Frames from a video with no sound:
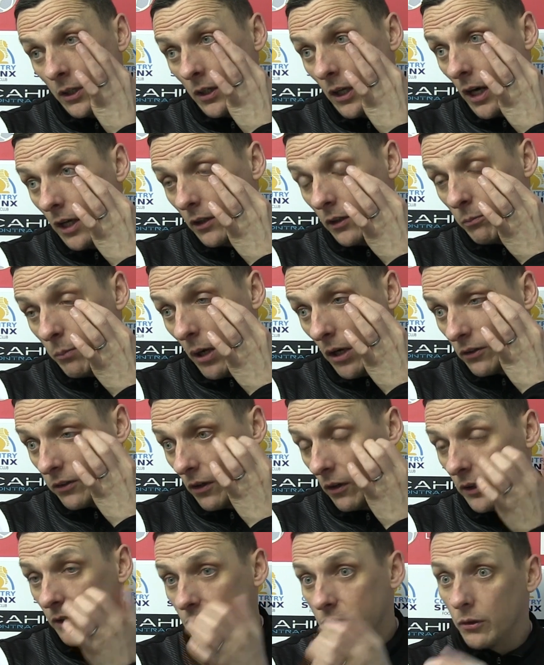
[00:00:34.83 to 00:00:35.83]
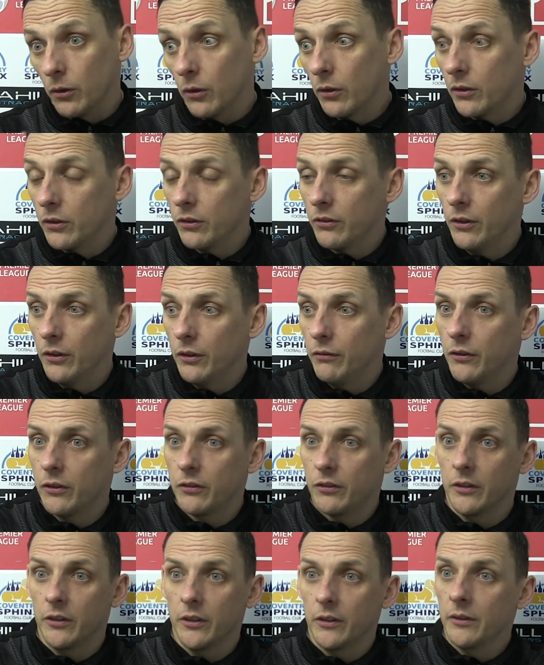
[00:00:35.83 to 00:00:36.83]
the most likely score, because none of
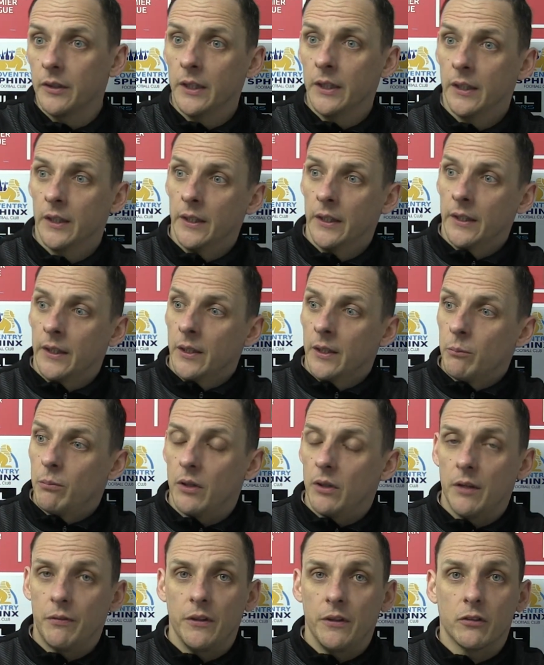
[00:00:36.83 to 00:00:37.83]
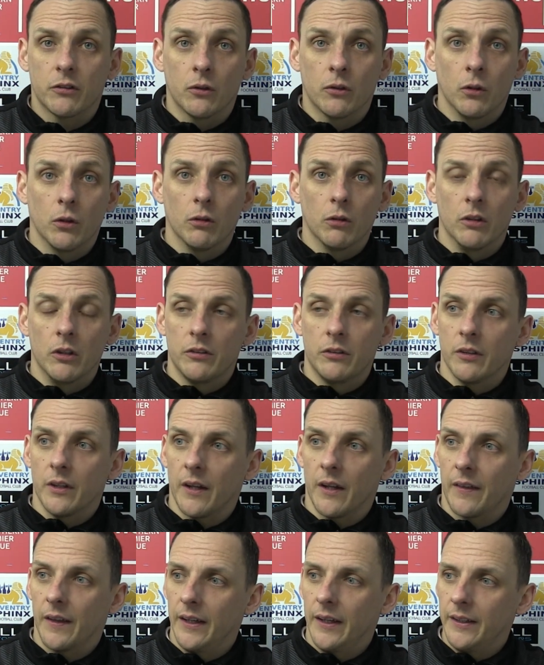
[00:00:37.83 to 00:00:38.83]
us are prolific scorers, and
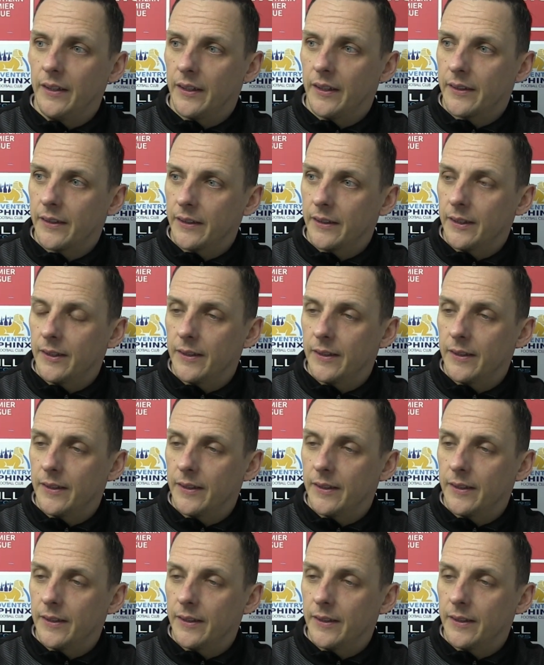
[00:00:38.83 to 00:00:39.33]
I think